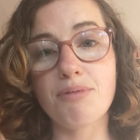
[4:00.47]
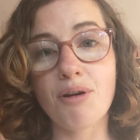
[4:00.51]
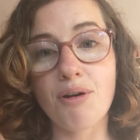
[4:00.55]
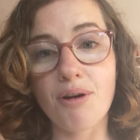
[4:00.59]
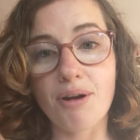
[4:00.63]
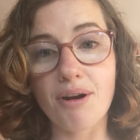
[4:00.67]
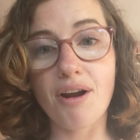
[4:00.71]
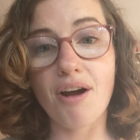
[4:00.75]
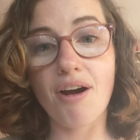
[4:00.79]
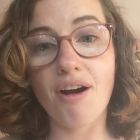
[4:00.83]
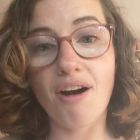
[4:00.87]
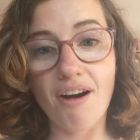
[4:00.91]

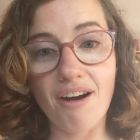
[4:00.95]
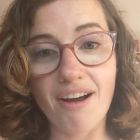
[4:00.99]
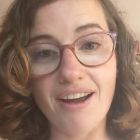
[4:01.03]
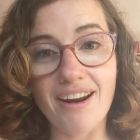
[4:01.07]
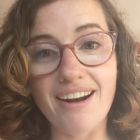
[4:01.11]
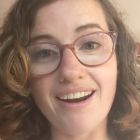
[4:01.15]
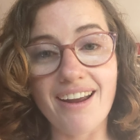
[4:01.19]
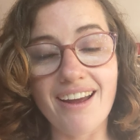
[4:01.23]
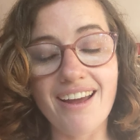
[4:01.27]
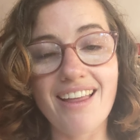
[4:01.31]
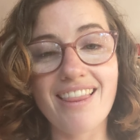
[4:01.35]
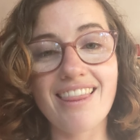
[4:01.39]
put
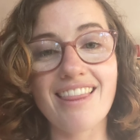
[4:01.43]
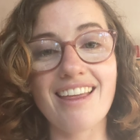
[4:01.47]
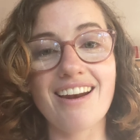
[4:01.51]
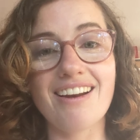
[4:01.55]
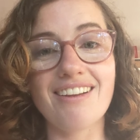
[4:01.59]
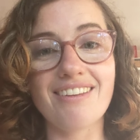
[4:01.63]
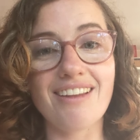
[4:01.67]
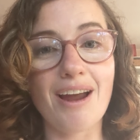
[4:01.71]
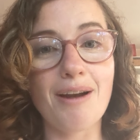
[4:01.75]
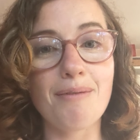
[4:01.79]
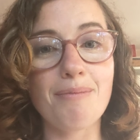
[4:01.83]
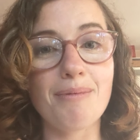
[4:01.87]
on that
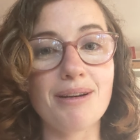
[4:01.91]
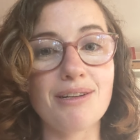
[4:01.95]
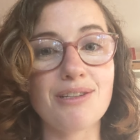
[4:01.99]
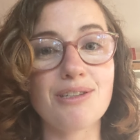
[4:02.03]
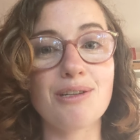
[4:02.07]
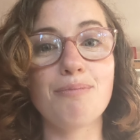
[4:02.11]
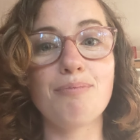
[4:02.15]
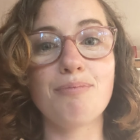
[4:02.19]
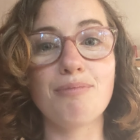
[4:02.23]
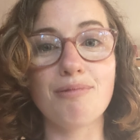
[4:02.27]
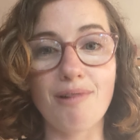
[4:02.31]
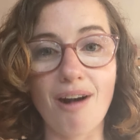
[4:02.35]
allowed me
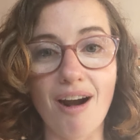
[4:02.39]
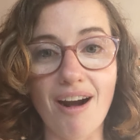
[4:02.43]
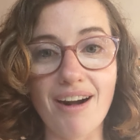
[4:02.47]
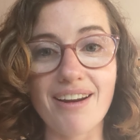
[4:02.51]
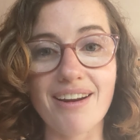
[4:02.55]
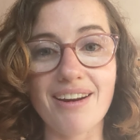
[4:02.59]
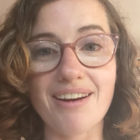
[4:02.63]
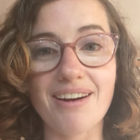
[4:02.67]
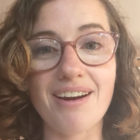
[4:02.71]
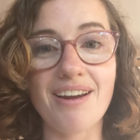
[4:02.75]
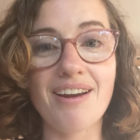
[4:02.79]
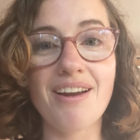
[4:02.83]
to
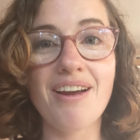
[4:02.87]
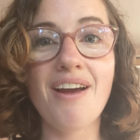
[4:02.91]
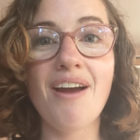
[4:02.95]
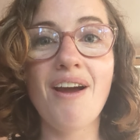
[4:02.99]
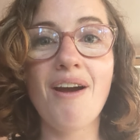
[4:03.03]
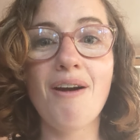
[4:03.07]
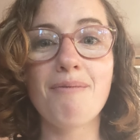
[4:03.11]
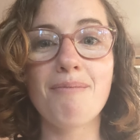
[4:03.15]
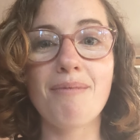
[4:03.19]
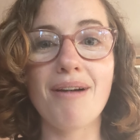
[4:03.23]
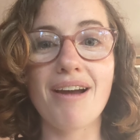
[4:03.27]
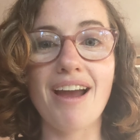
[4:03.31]
broaden
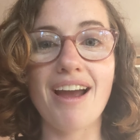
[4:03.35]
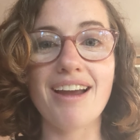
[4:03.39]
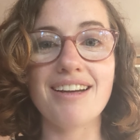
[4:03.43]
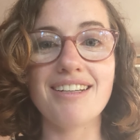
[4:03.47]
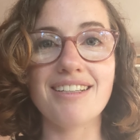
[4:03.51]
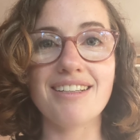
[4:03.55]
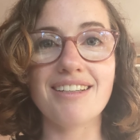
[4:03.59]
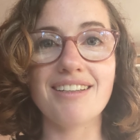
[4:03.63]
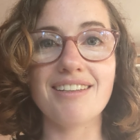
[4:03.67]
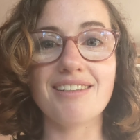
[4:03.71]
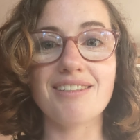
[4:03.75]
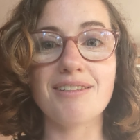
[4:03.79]
my
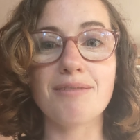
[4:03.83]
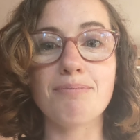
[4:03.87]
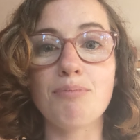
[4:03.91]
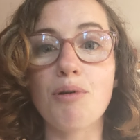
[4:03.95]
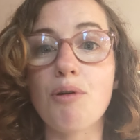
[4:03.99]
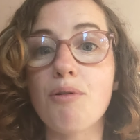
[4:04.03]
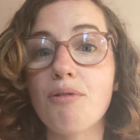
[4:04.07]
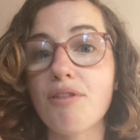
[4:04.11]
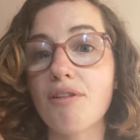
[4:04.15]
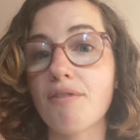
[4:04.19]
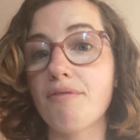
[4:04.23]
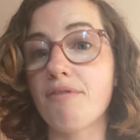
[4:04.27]
ideas
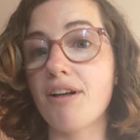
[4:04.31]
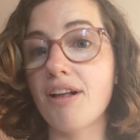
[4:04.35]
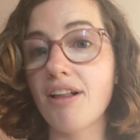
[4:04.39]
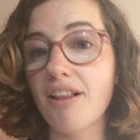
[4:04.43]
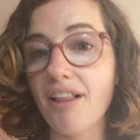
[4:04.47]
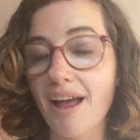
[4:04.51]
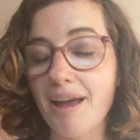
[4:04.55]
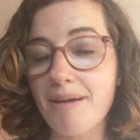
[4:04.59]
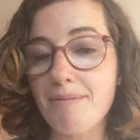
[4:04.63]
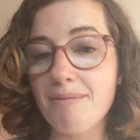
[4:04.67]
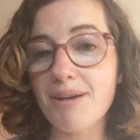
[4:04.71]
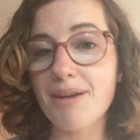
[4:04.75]
both of
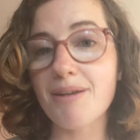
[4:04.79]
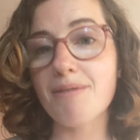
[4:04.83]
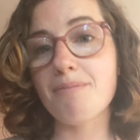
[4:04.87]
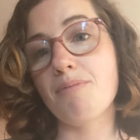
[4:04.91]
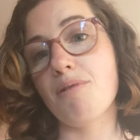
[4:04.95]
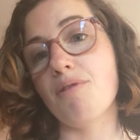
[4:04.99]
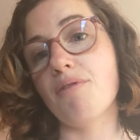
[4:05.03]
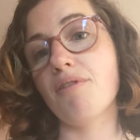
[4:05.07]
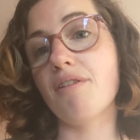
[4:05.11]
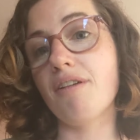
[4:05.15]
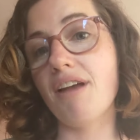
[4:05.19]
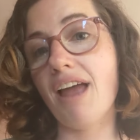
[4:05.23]
climate,
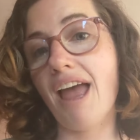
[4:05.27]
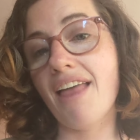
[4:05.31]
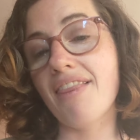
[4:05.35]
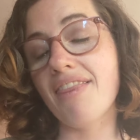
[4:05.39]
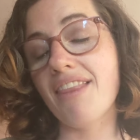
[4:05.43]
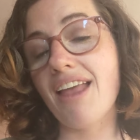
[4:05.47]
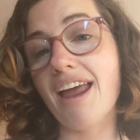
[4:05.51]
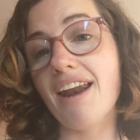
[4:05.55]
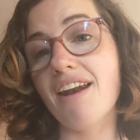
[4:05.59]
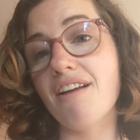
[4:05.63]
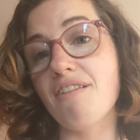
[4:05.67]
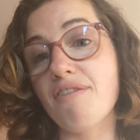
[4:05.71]

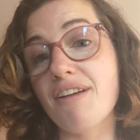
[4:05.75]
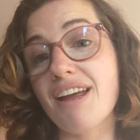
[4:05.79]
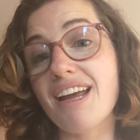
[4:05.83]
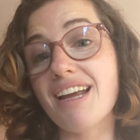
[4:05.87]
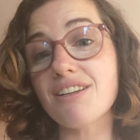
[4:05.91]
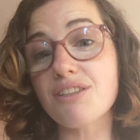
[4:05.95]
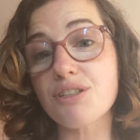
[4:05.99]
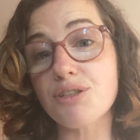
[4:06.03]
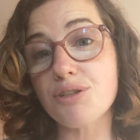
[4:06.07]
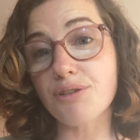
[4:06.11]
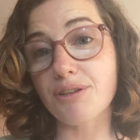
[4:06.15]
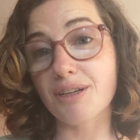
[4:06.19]
and then of
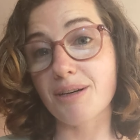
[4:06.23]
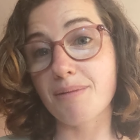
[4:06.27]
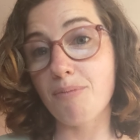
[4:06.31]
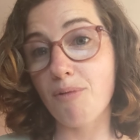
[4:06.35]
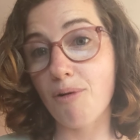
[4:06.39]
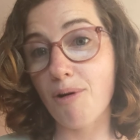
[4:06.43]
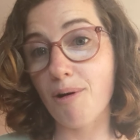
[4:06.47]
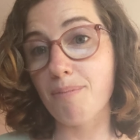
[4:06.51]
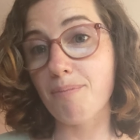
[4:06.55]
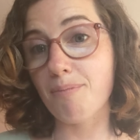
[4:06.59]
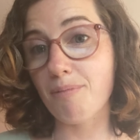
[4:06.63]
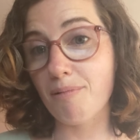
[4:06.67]
history
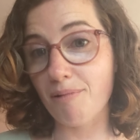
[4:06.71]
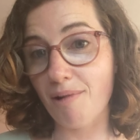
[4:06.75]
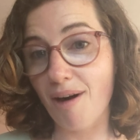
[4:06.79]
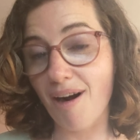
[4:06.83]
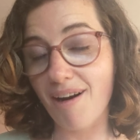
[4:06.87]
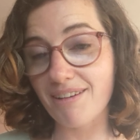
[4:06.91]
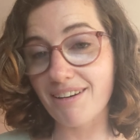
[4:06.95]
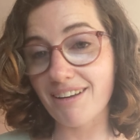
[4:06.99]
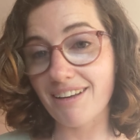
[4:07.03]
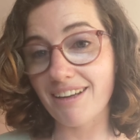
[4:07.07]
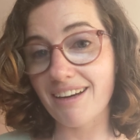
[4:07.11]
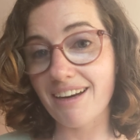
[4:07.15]
more
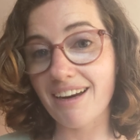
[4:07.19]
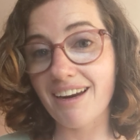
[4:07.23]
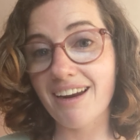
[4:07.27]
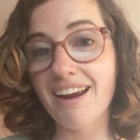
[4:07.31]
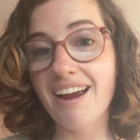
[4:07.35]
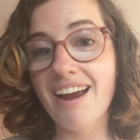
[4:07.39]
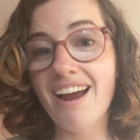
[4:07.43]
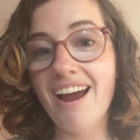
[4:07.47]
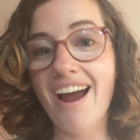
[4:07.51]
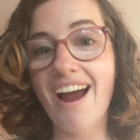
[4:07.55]
broadly,